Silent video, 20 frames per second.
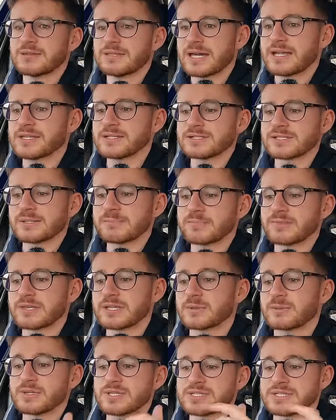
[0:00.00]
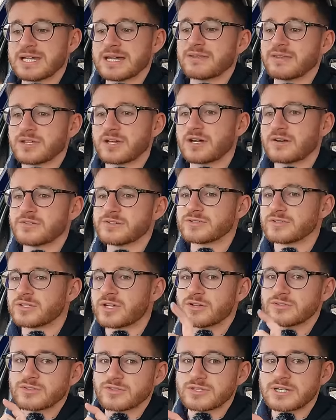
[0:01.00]
That is something which, now the car is on
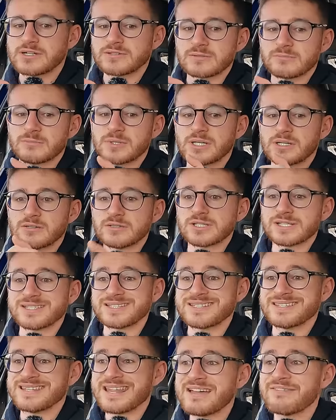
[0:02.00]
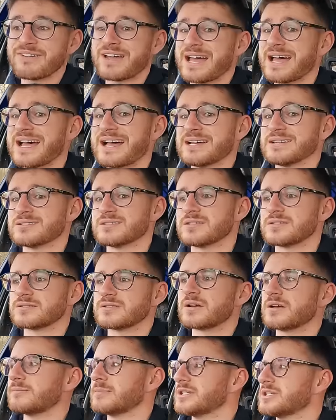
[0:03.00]
100,000 miles, it's never had a
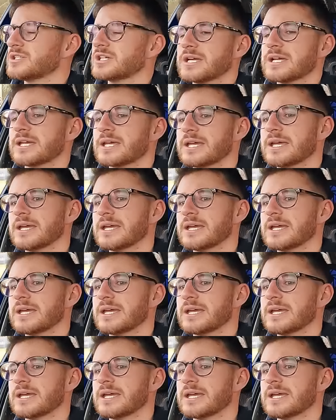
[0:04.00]
timing chain